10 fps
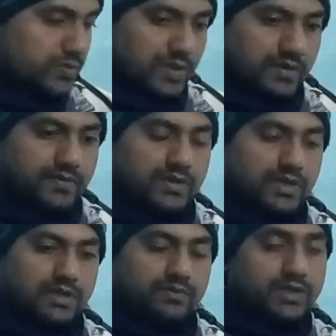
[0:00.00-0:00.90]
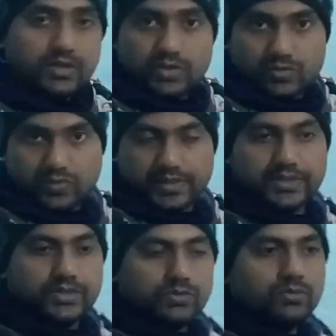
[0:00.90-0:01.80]
So 11, 11,
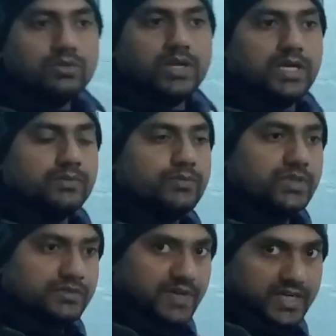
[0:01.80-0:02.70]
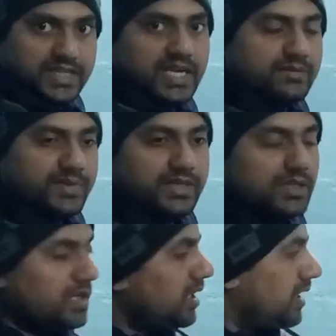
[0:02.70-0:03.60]
22, and if you divide that by
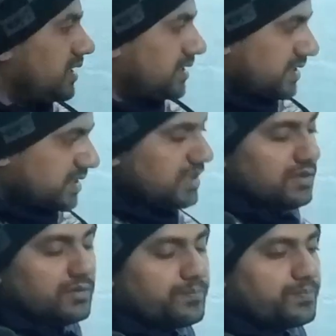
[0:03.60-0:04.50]
16,